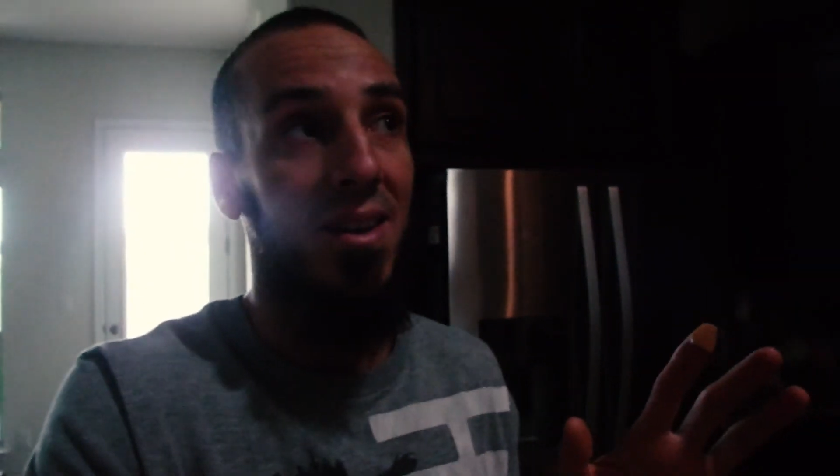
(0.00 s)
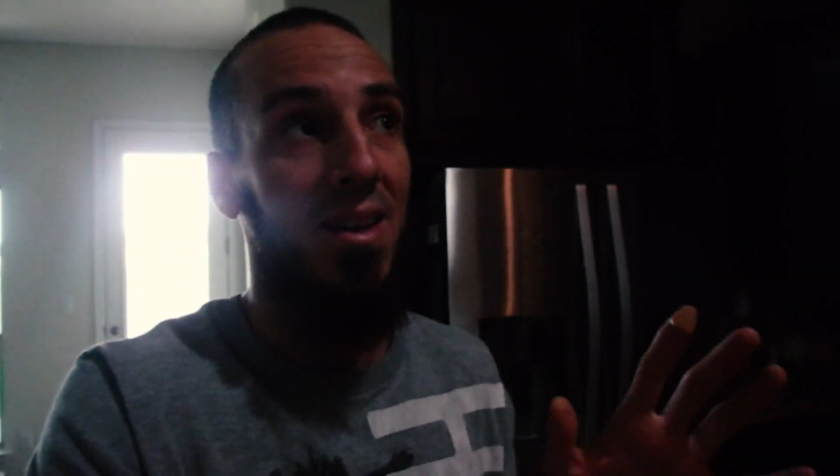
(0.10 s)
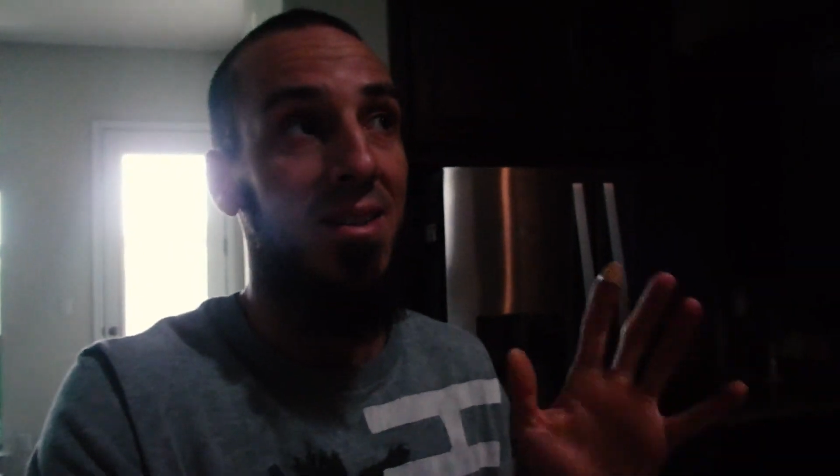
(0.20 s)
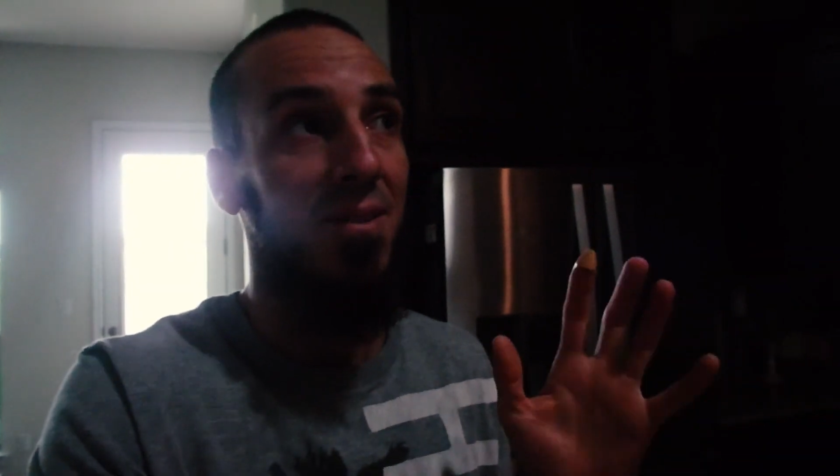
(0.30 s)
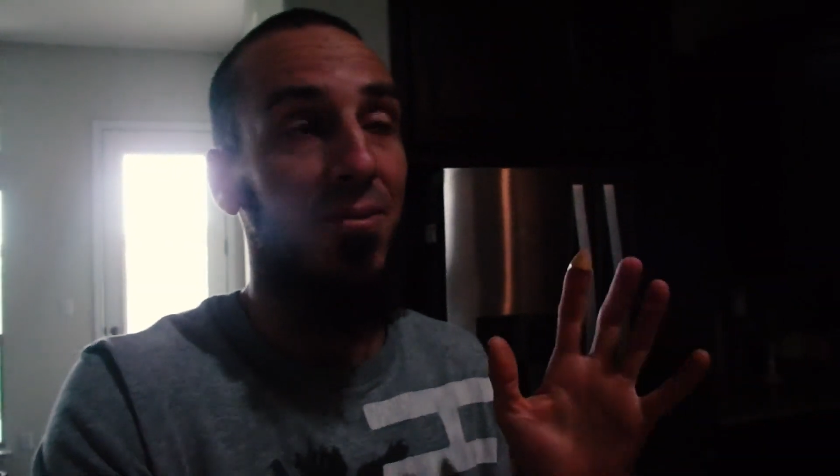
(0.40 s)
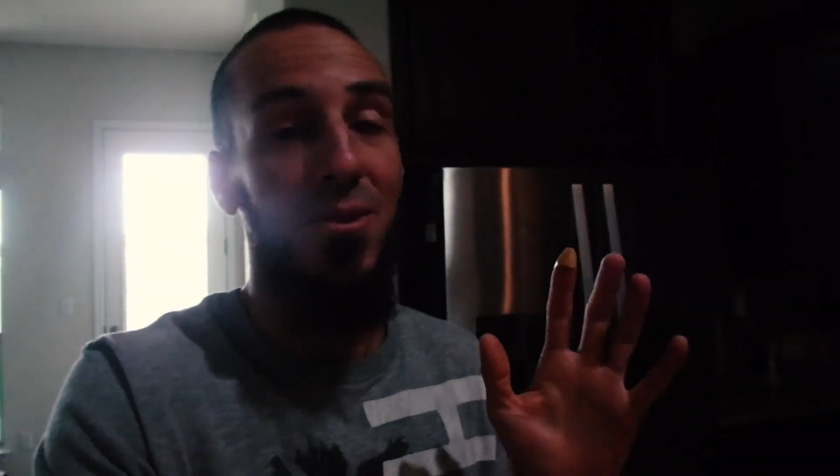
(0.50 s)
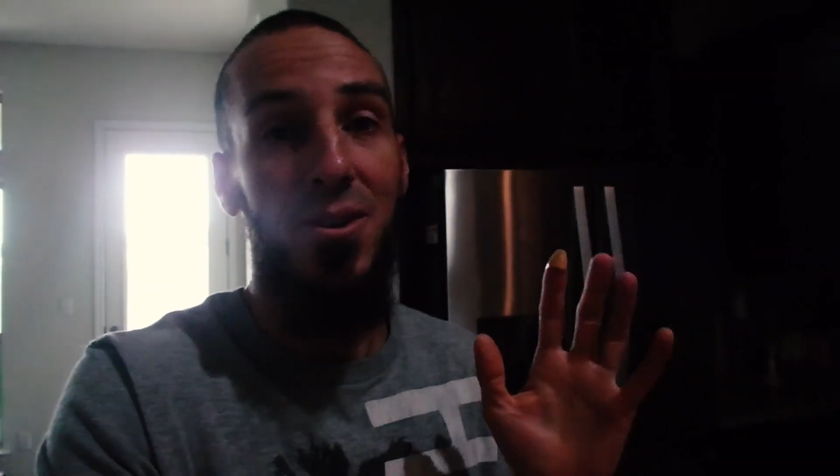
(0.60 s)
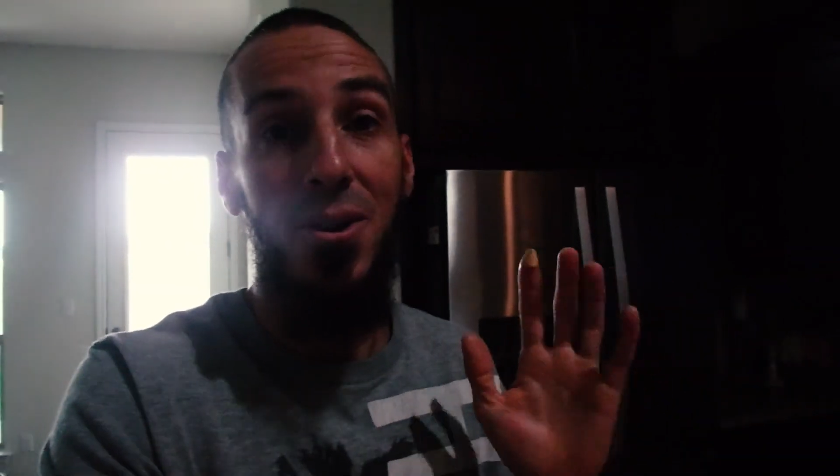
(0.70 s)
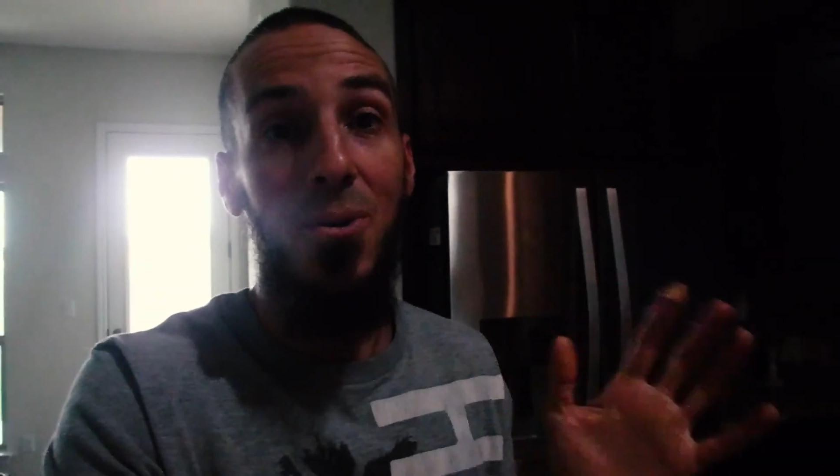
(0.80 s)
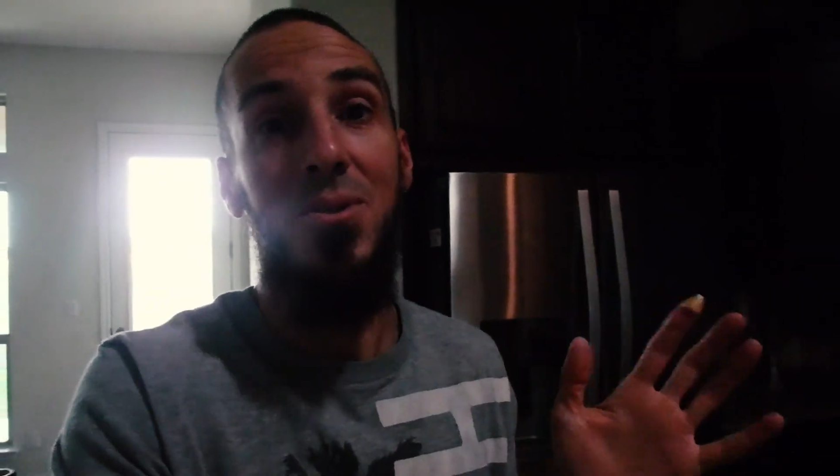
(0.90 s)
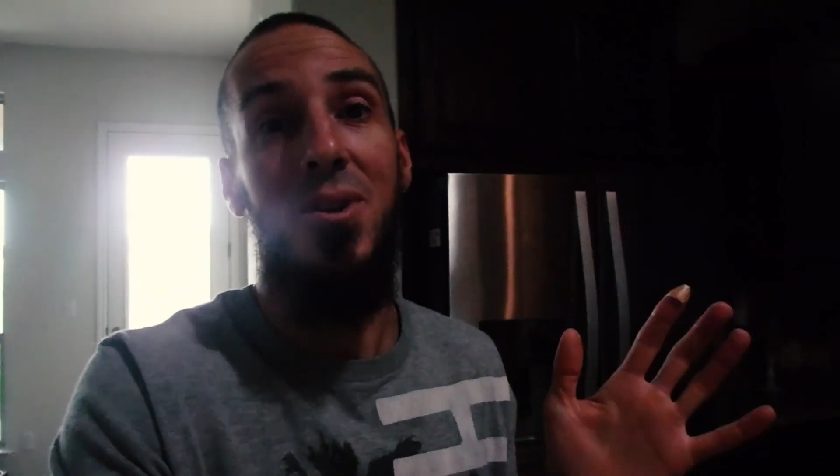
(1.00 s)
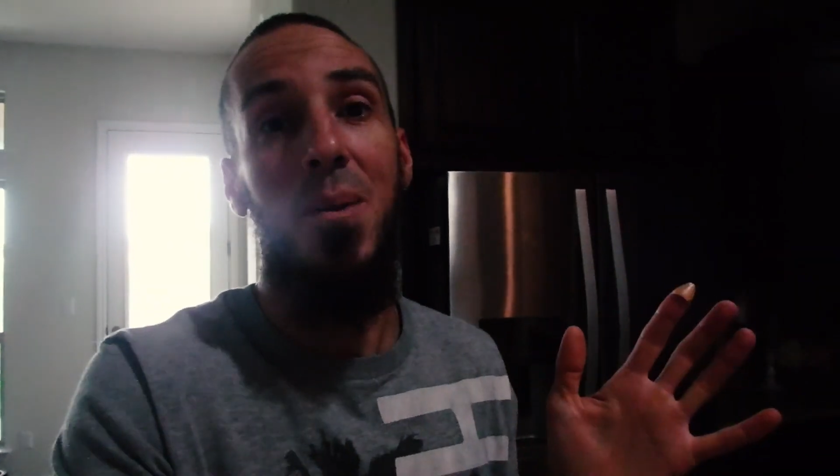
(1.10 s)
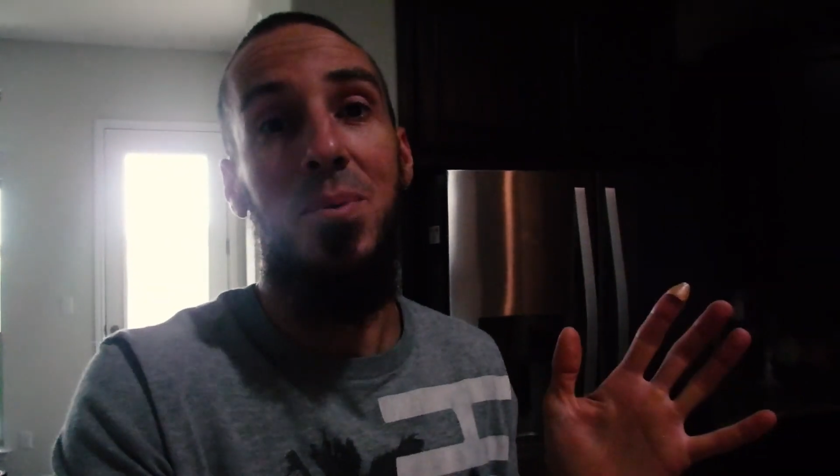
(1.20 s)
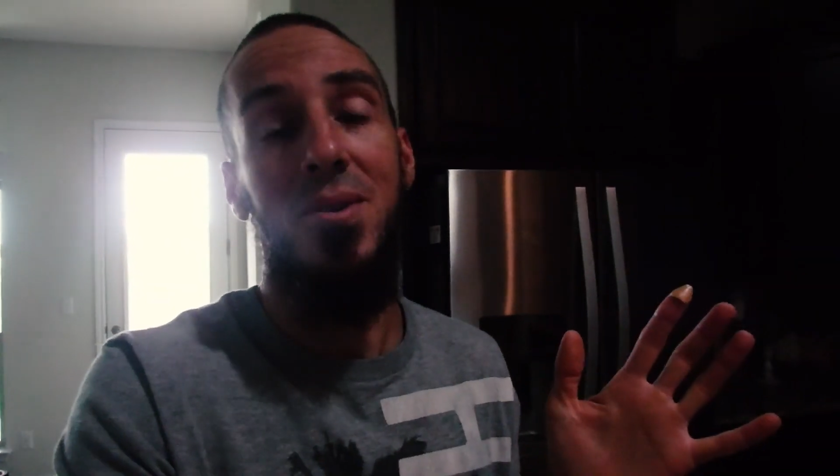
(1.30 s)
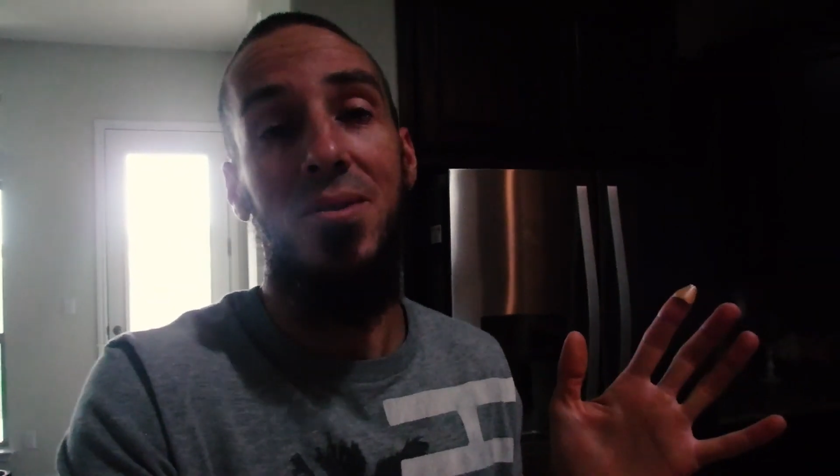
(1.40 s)
except for no
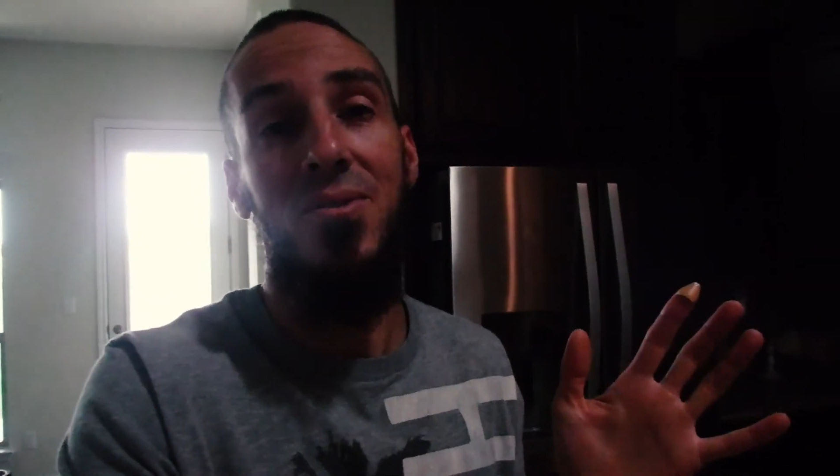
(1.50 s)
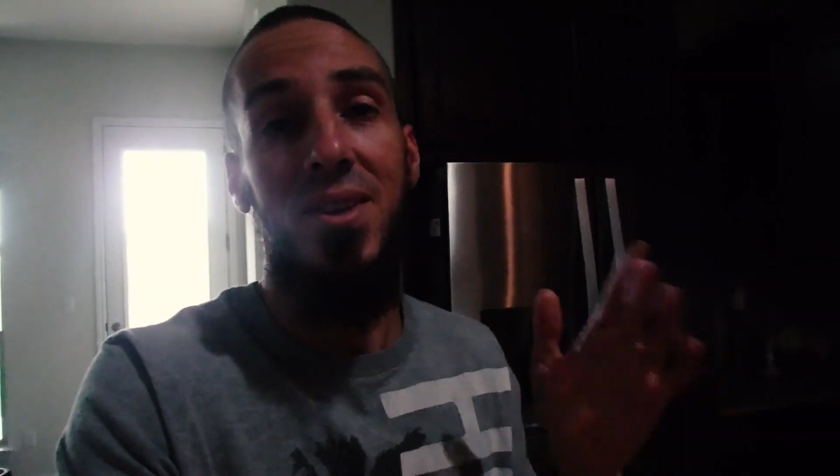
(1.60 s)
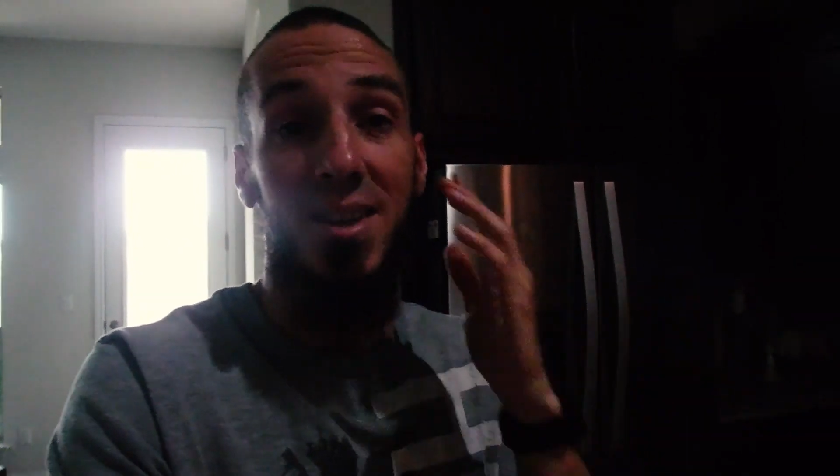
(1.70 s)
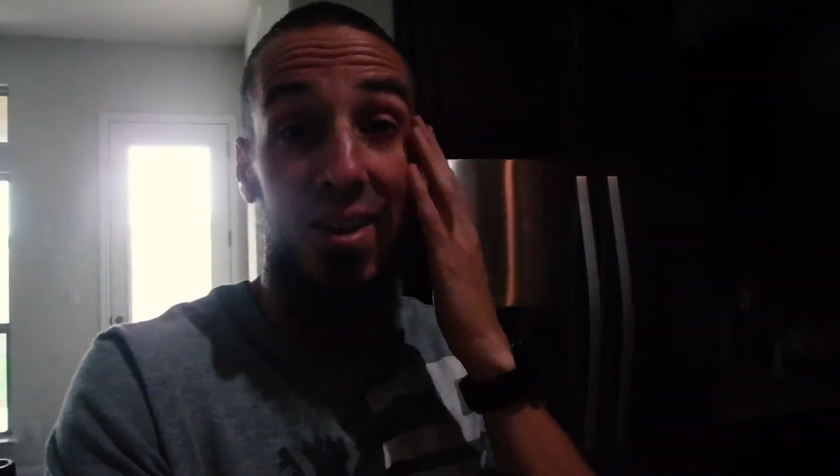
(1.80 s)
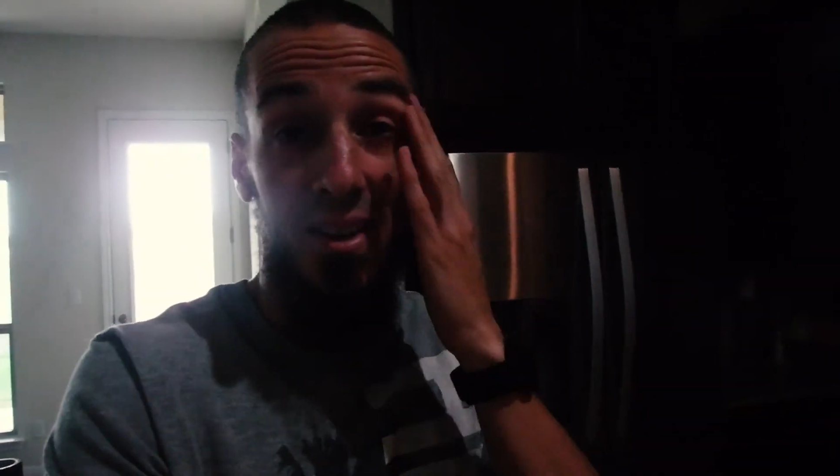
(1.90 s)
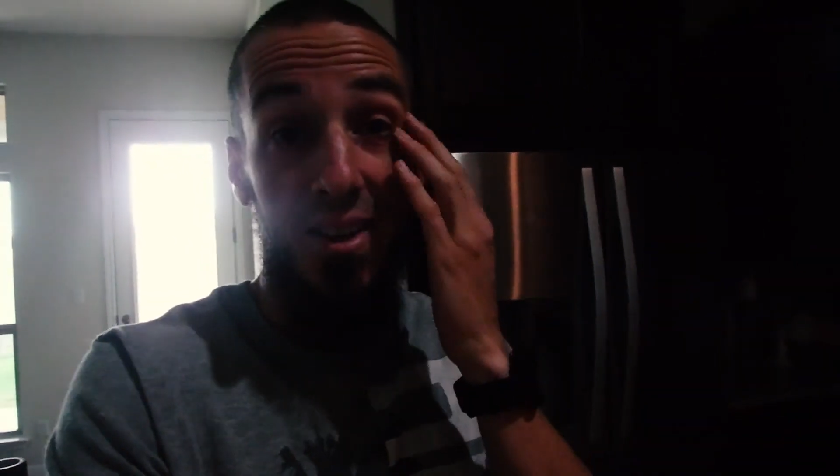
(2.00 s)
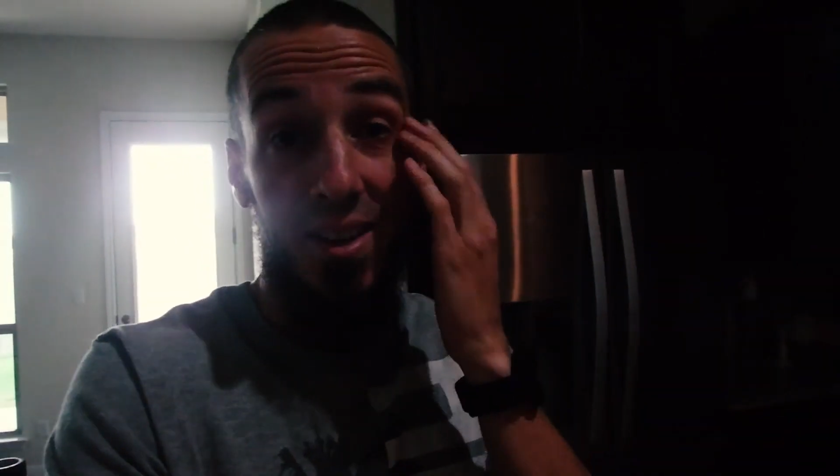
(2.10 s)
straps on your feet.